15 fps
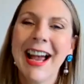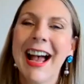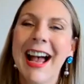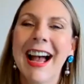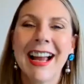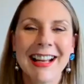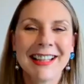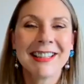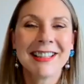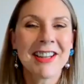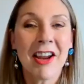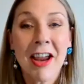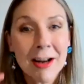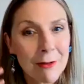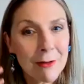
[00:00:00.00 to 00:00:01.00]
And I
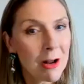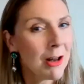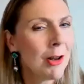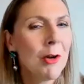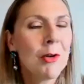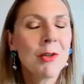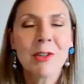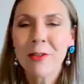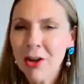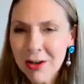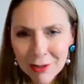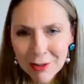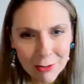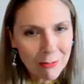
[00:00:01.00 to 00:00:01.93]
had lots of kind of